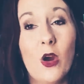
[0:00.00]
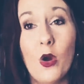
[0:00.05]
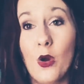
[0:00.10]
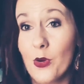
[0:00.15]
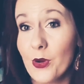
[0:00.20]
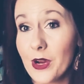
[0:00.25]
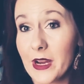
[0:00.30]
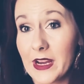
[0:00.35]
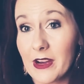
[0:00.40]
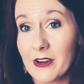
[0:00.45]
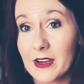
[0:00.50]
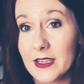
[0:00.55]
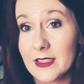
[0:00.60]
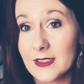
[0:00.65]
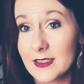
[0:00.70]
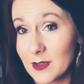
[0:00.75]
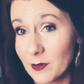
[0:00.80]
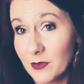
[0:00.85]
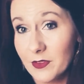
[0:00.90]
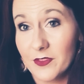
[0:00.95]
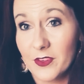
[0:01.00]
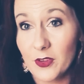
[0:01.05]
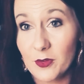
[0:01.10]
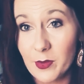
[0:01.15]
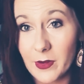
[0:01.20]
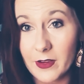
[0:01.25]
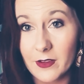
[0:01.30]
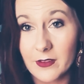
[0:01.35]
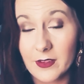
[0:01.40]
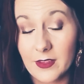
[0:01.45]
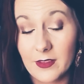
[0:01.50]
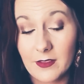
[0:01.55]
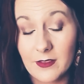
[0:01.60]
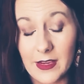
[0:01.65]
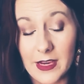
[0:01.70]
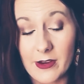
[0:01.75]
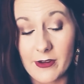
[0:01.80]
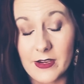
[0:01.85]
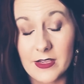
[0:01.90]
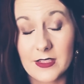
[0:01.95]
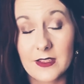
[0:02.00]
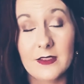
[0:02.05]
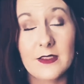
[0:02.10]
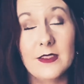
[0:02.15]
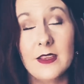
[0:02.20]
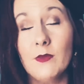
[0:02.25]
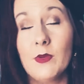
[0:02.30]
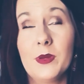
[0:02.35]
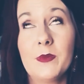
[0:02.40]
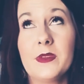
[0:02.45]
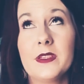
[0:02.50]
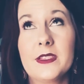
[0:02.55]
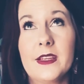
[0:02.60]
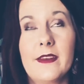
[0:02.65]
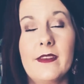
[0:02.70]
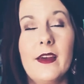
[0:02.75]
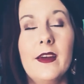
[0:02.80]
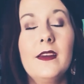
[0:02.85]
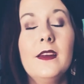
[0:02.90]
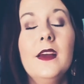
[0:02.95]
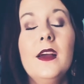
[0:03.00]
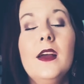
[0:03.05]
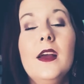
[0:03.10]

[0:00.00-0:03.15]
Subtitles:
or Aries. Some of you apparently Aries because they wanted me to say that.